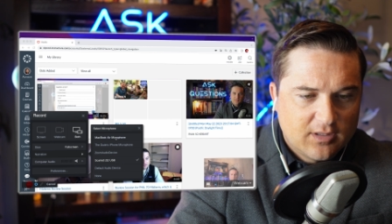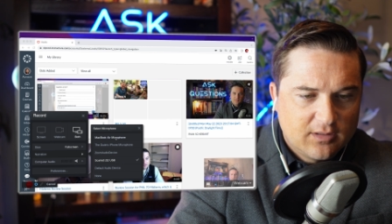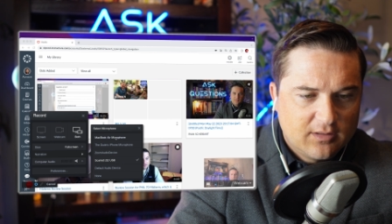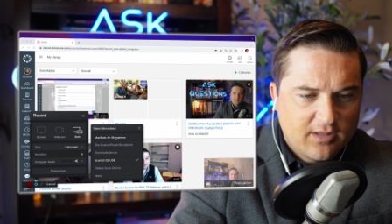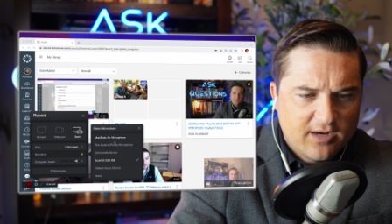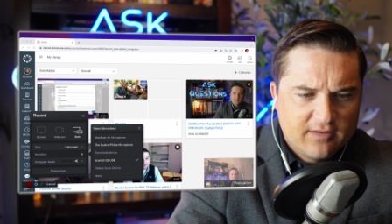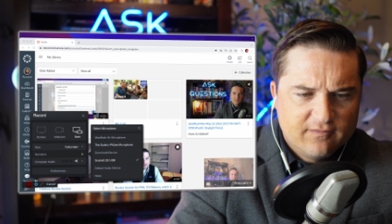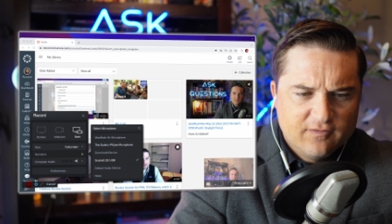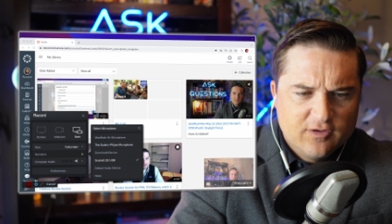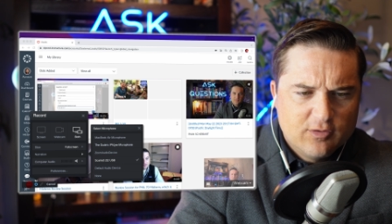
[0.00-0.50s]
A
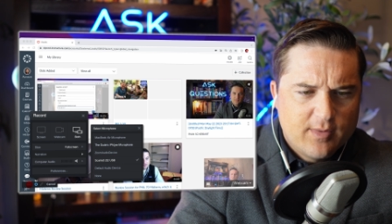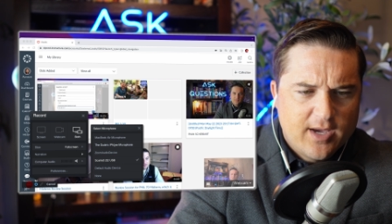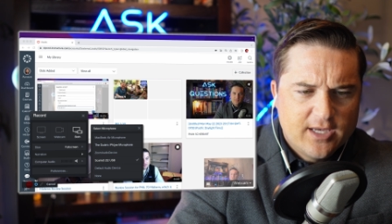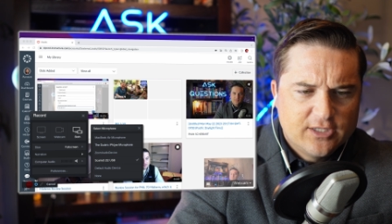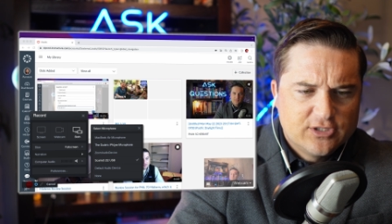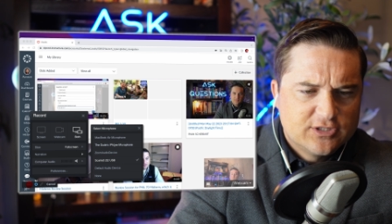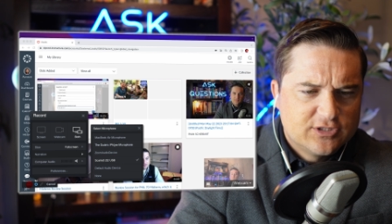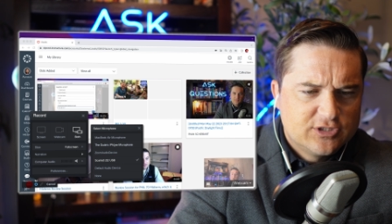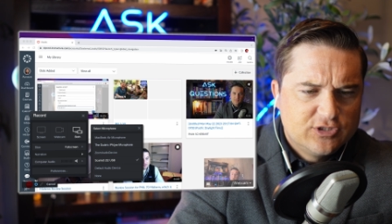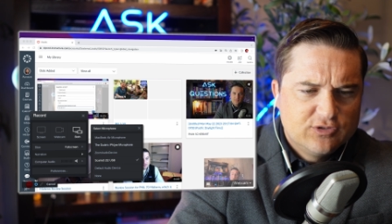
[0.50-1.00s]
lot of you
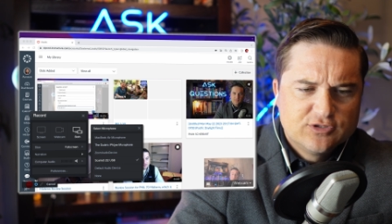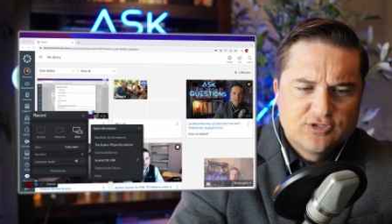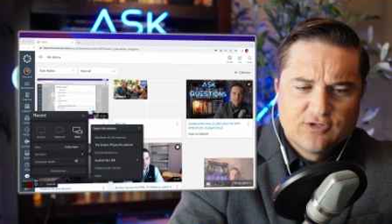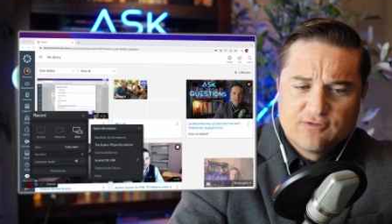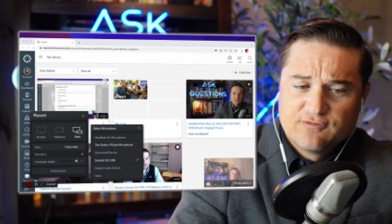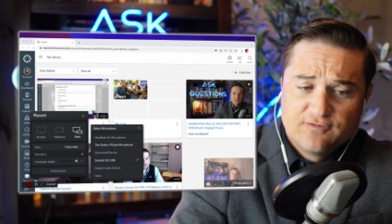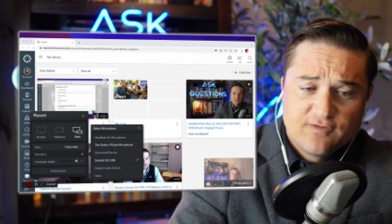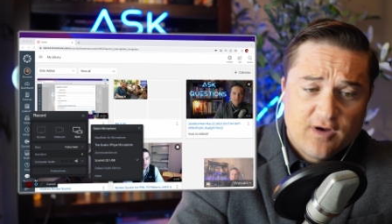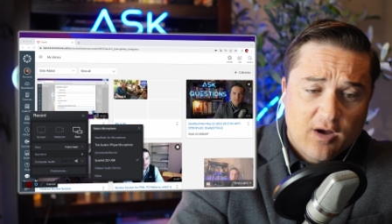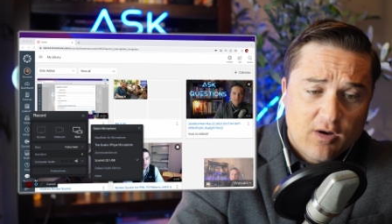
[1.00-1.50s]
might just use
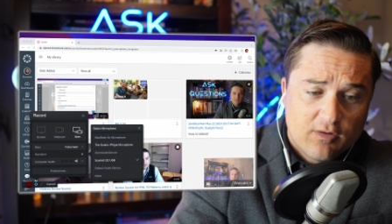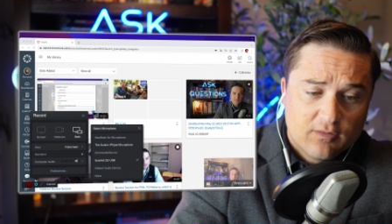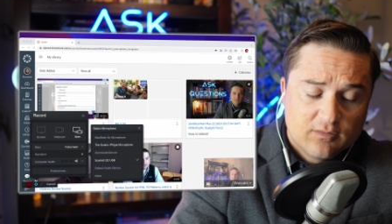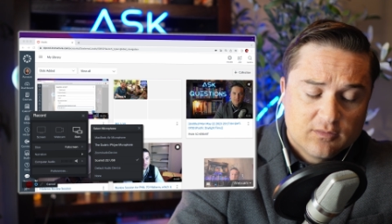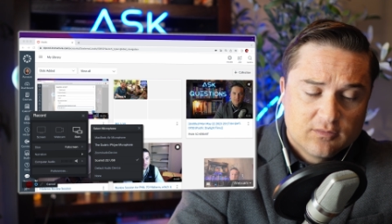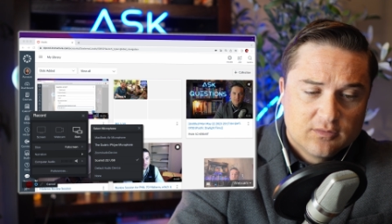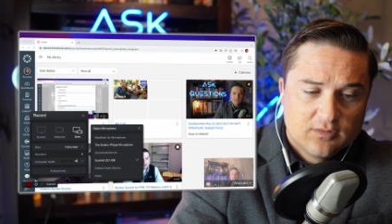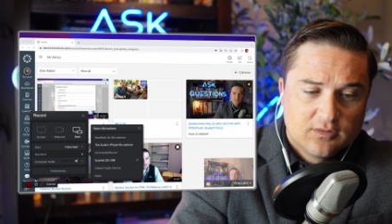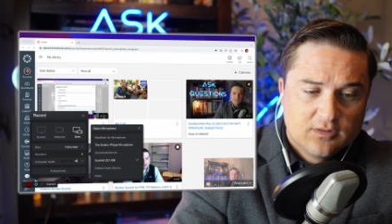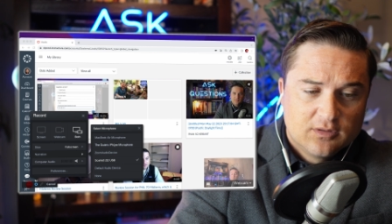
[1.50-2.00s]
your
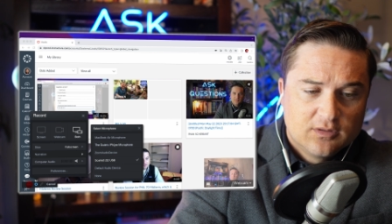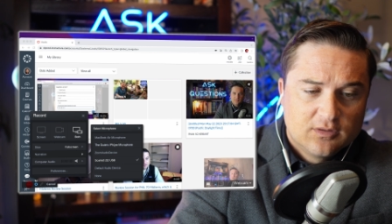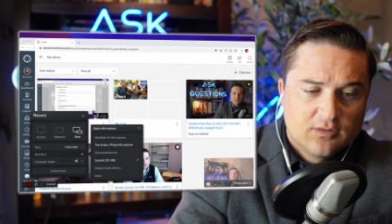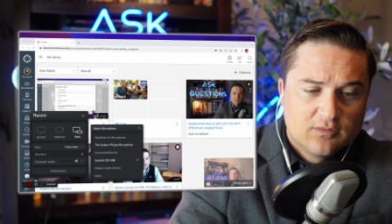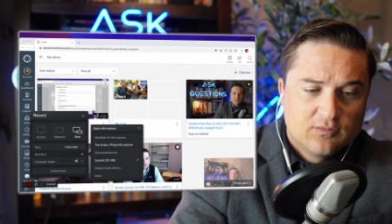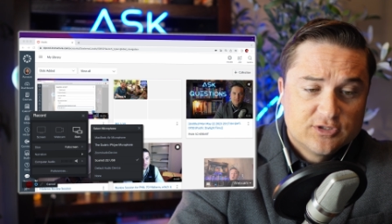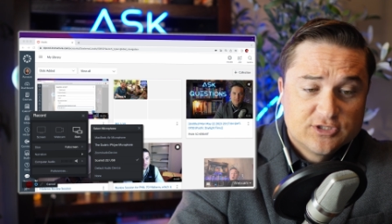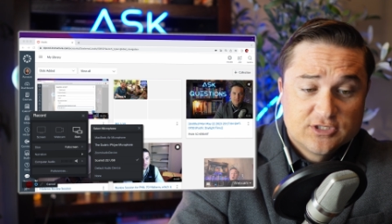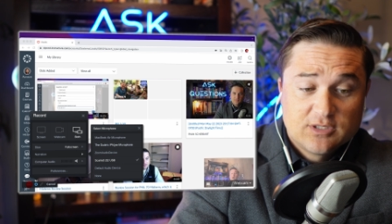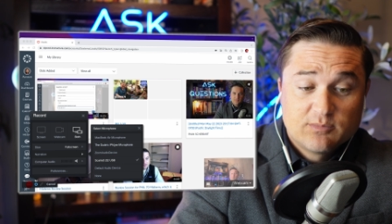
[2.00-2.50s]
phone,
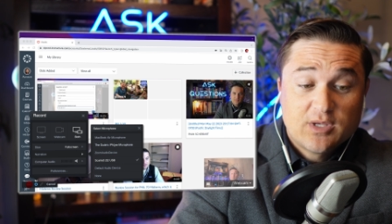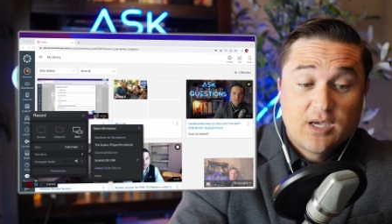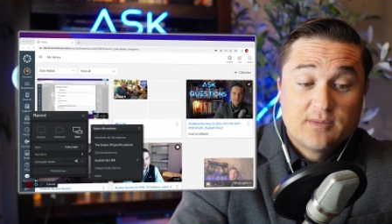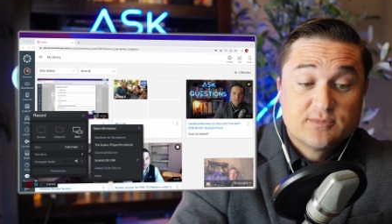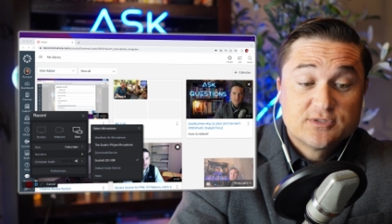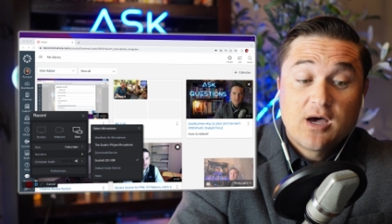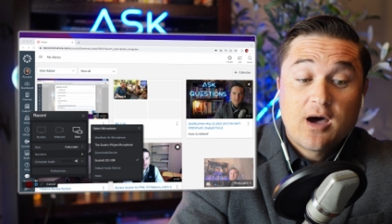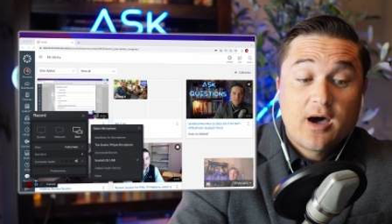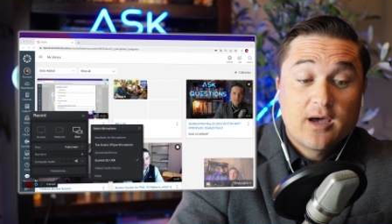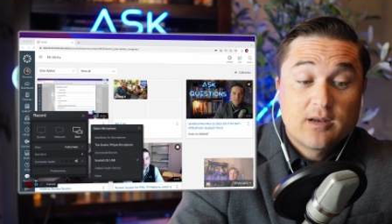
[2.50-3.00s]
which
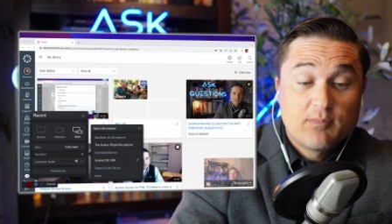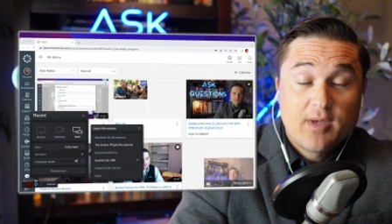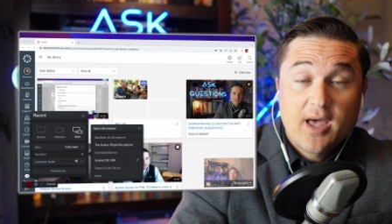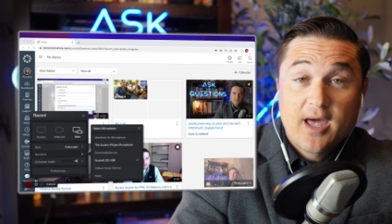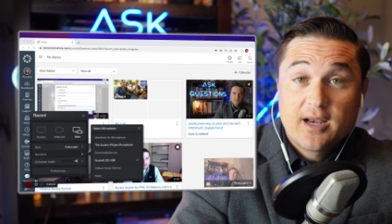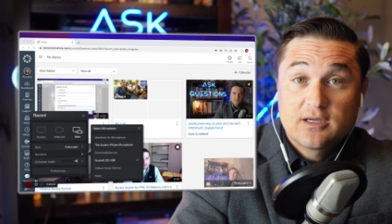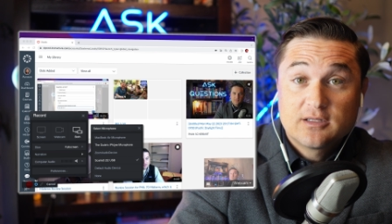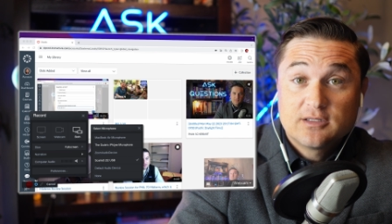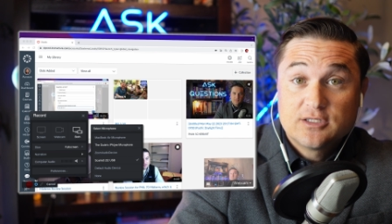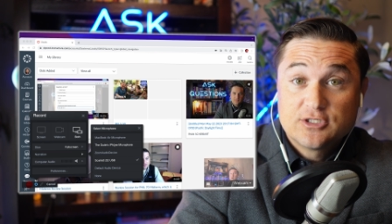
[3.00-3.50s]
sometimes
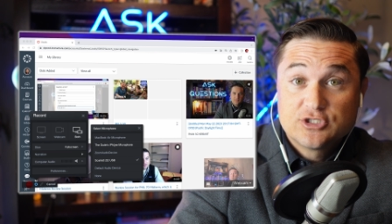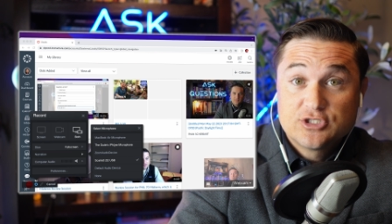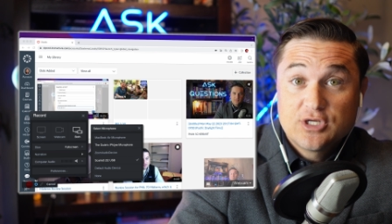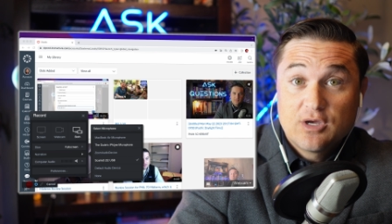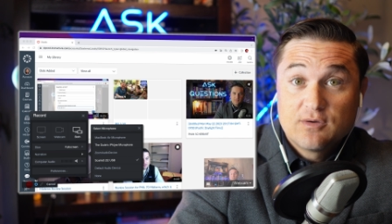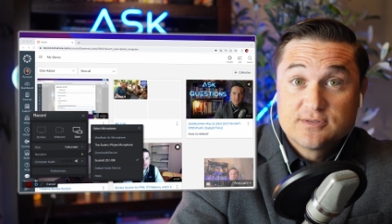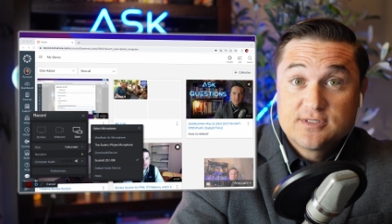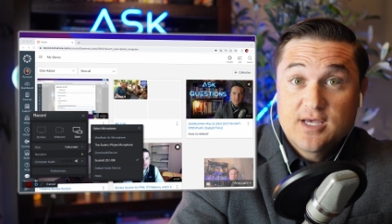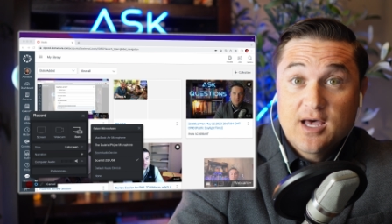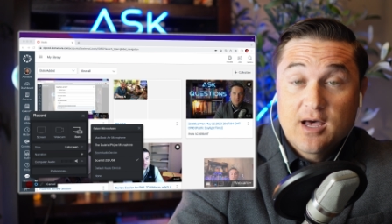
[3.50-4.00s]
automatically
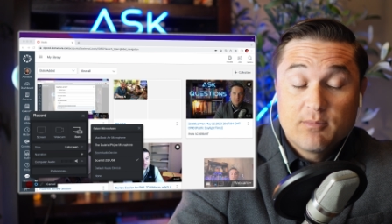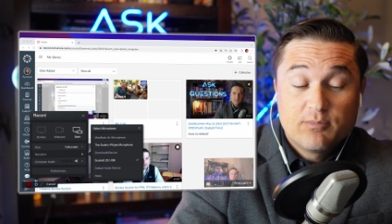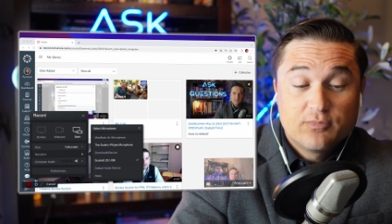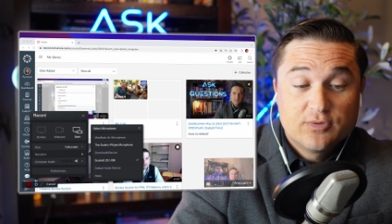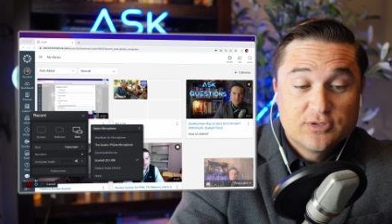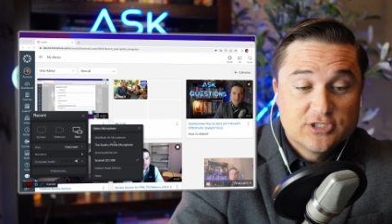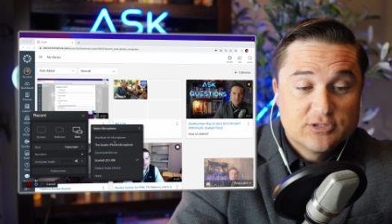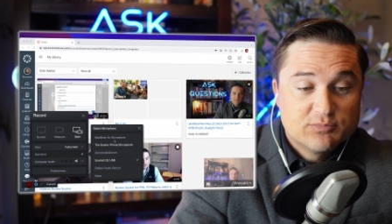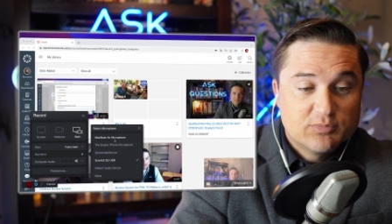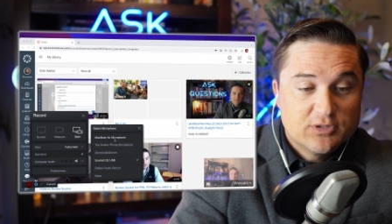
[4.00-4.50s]
shows up,
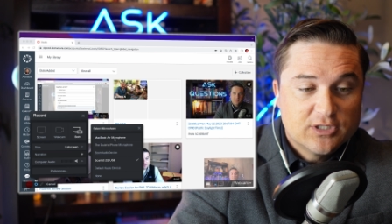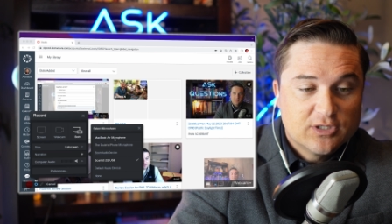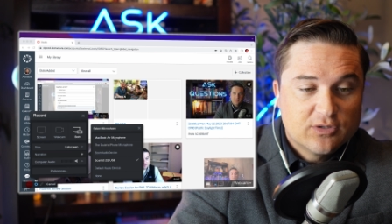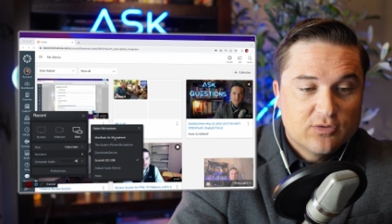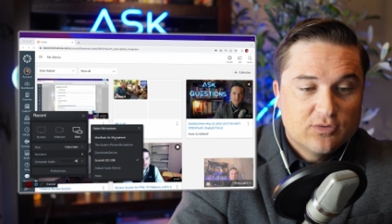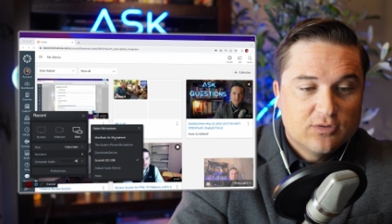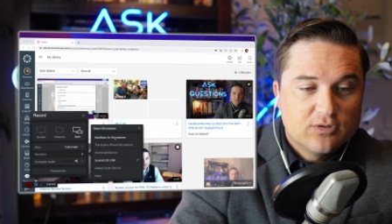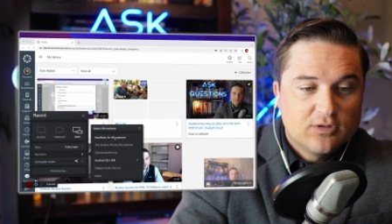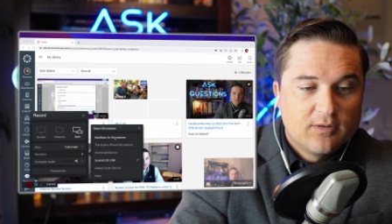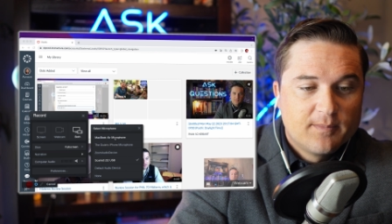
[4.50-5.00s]
which is pretty
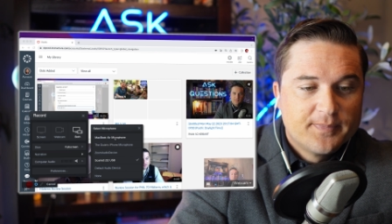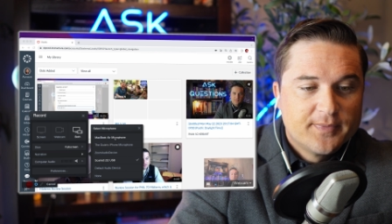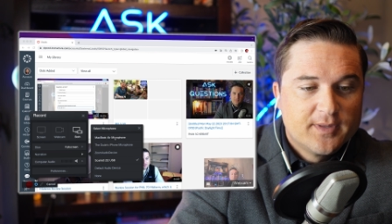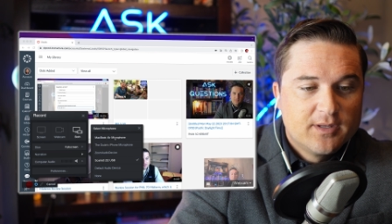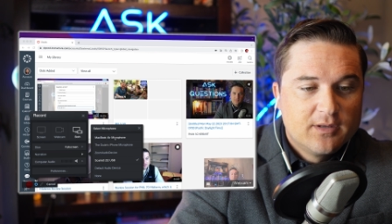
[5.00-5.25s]
cool.